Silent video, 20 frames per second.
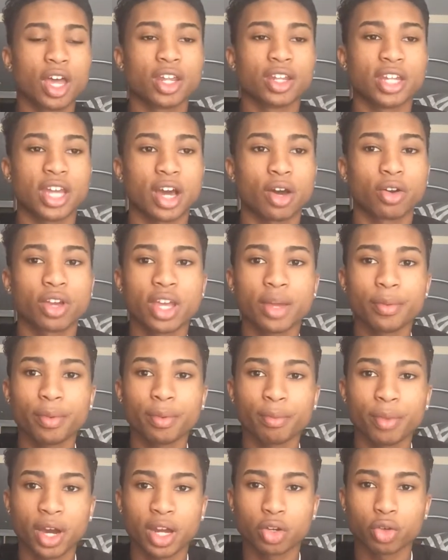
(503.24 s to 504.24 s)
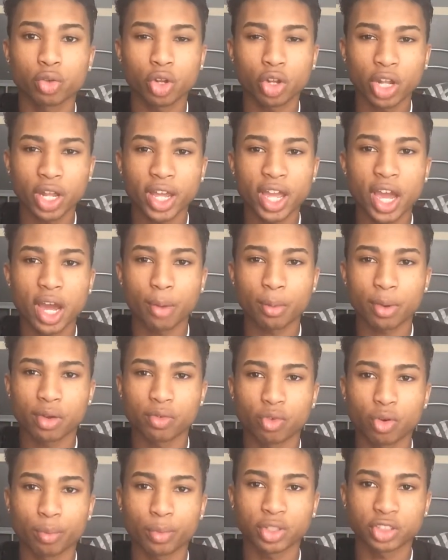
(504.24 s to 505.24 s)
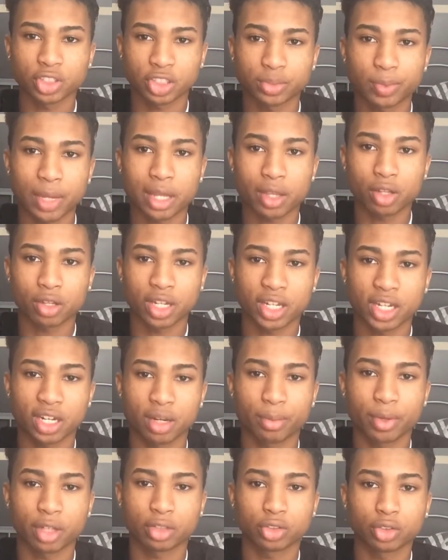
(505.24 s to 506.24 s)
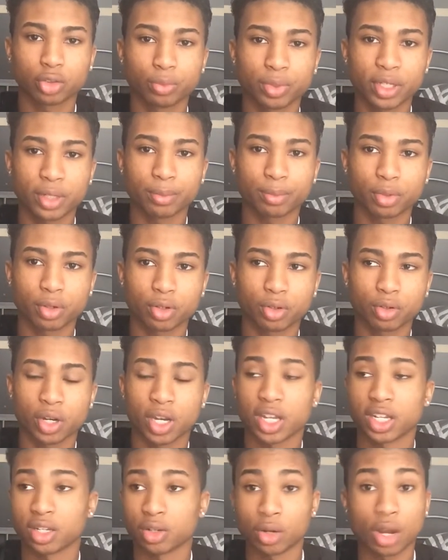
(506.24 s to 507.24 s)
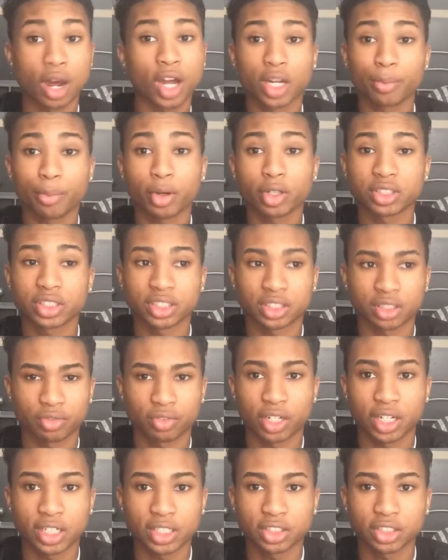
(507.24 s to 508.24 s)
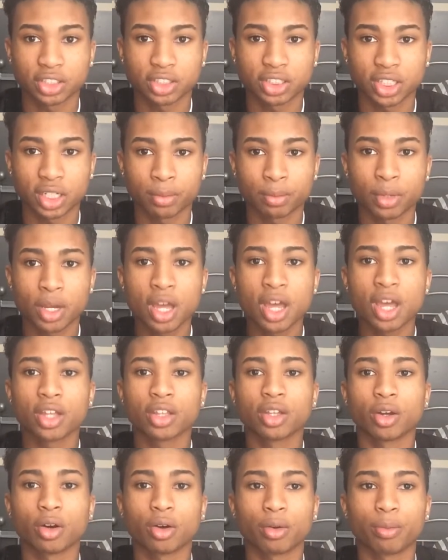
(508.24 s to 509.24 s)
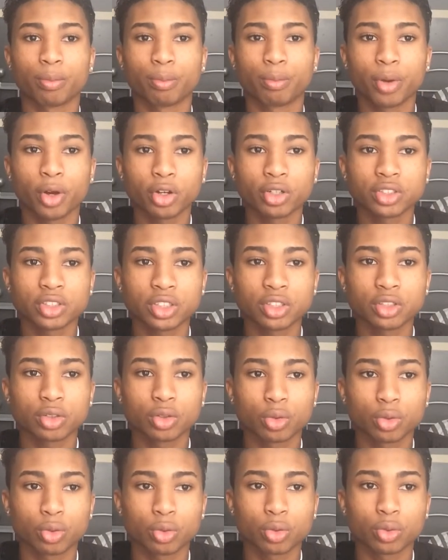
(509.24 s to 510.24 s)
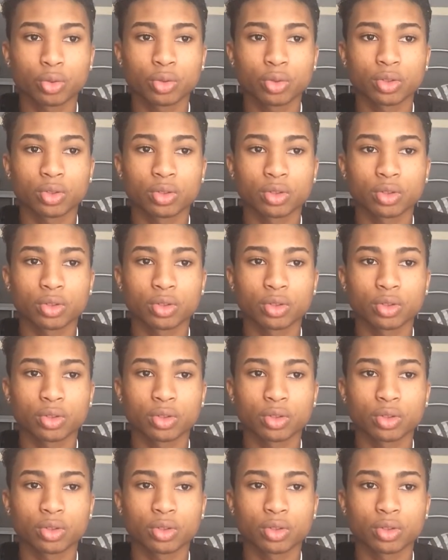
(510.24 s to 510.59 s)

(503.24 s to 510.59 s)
Now, keep in mind, you know like how when rumors are speculating about two people and the other person in a relationship, the person who